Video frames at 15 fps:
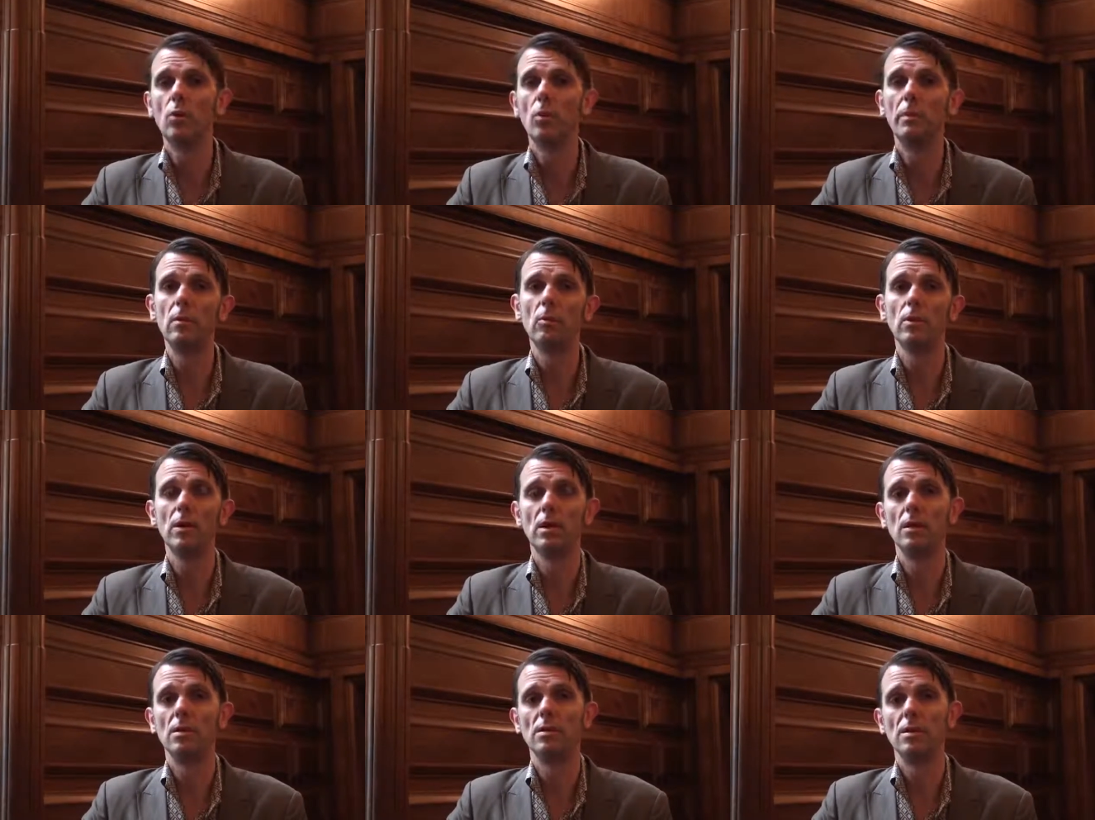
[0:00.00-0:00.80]
We'll be
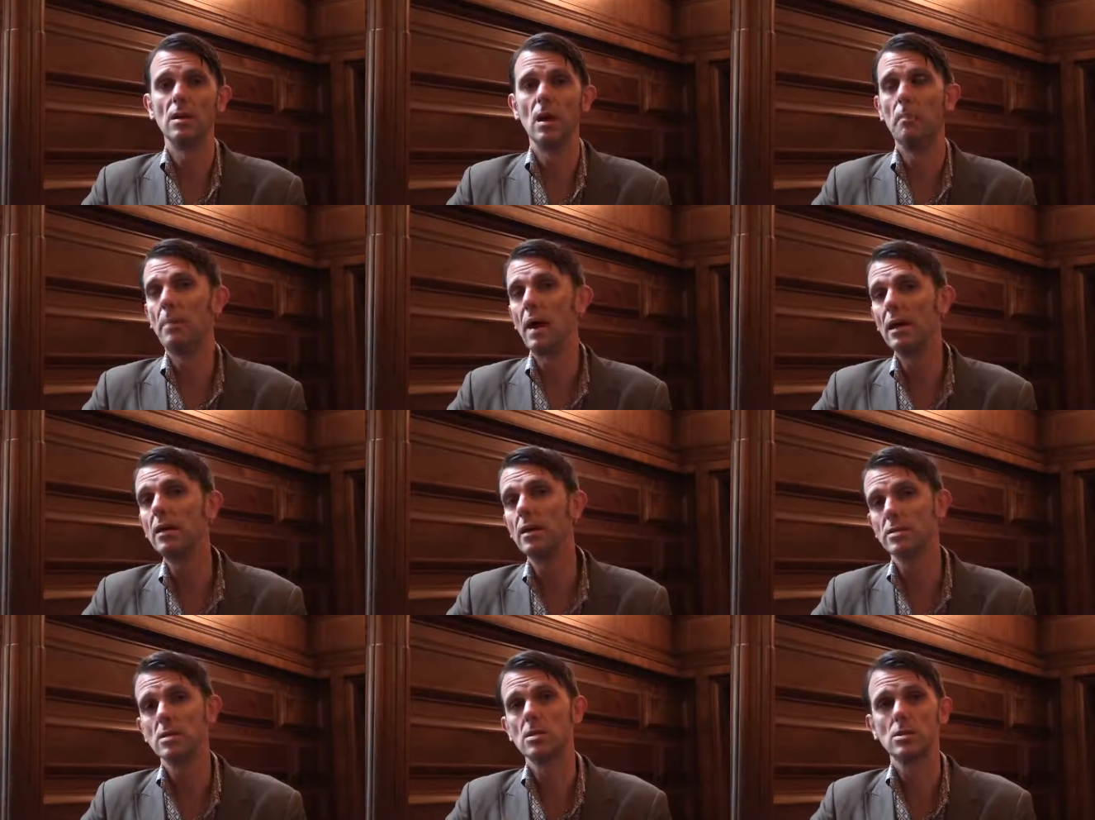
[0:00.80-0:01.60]
looking at the
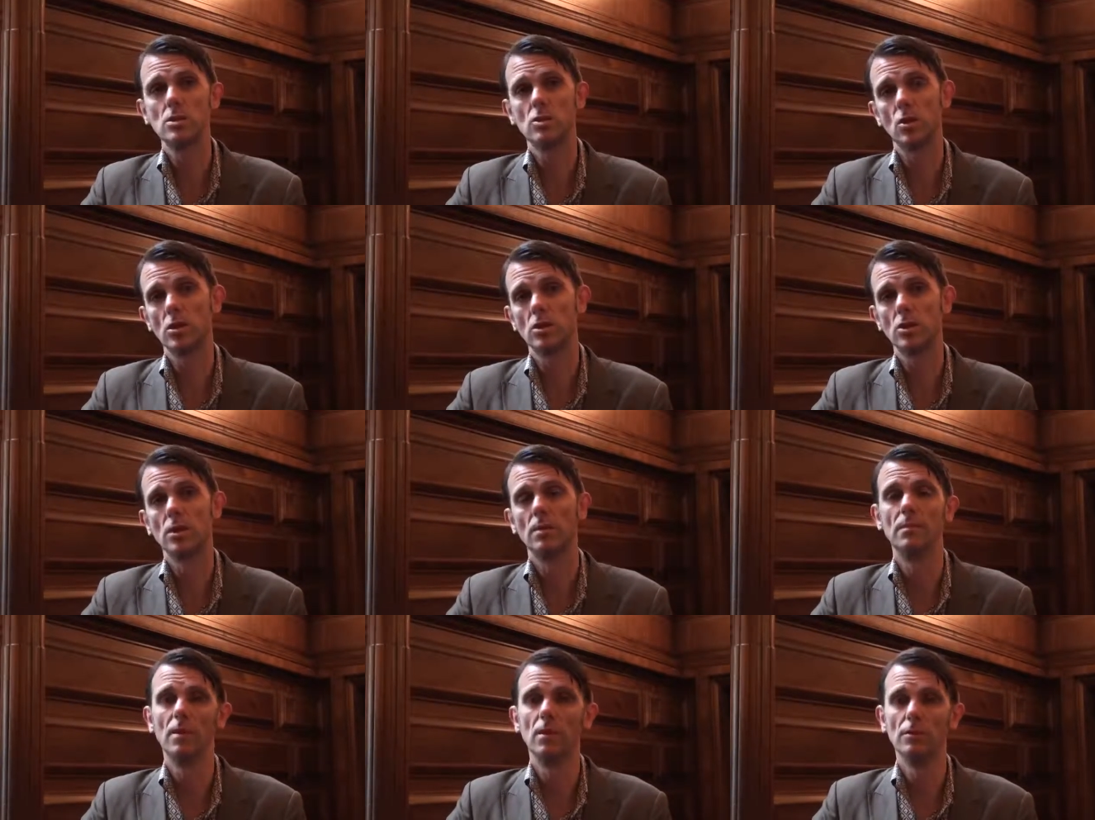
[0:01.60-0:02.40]
appellate
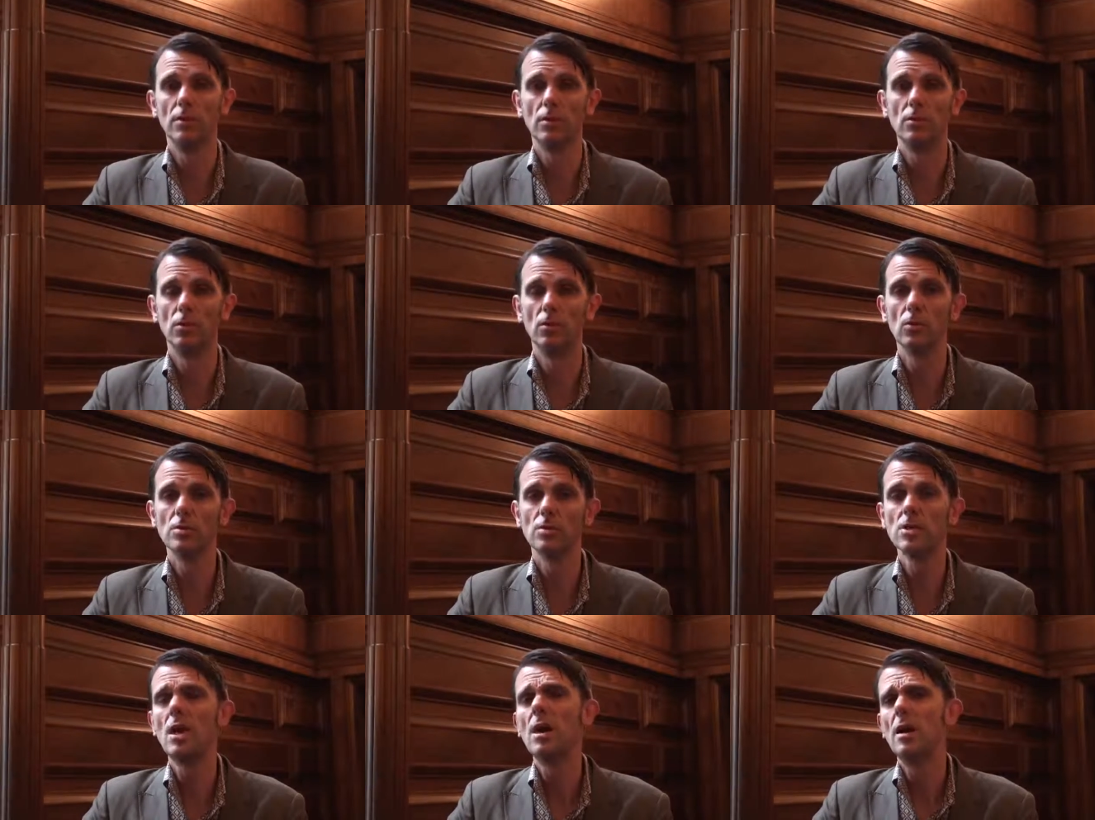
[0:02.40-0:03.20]
structure of the
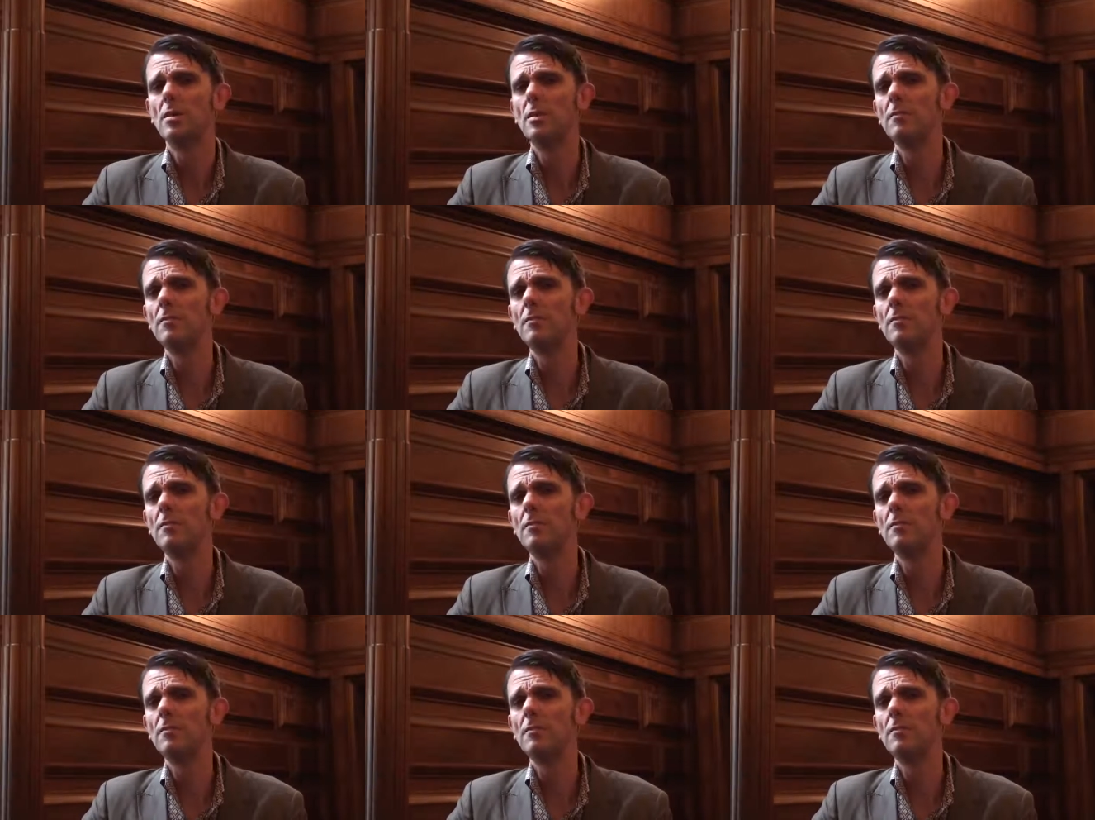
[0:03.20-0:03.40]
courts,